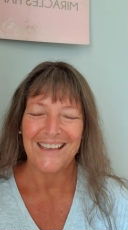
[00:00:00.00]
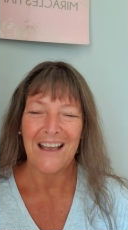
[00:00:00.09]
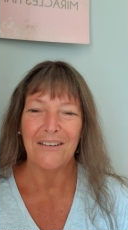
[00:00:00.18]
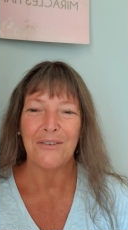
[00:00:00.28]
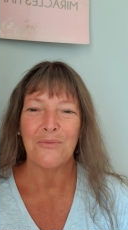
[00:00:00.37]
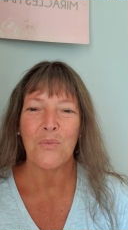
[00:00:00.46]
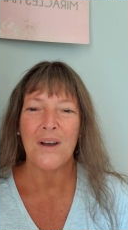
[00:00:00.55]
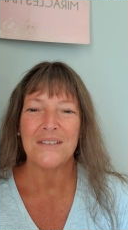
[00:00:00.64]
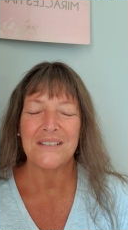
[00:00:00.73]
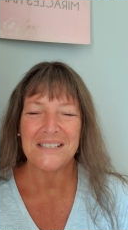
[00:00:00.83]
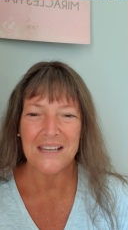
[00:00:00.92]
How can
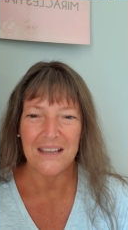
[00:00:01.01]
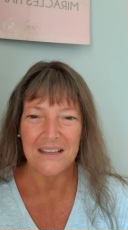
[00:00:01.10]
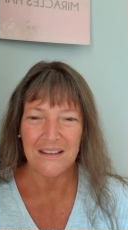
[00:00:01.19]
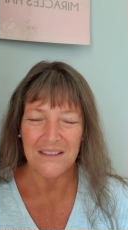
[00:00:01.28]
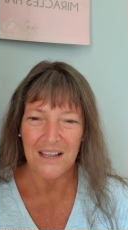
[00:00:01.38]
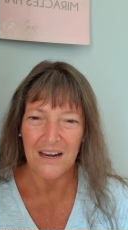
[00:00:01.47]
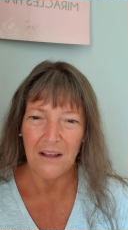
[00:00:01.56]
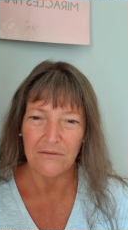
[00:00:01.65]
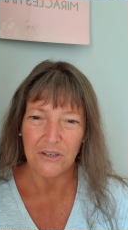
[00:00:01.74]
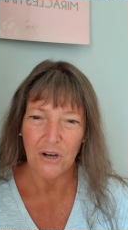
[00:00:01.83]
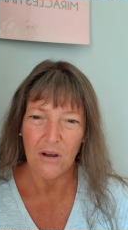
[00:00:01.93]
one say that they
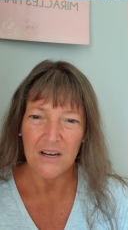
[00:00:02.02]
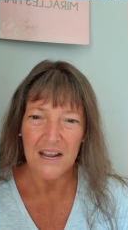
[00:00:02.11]
love God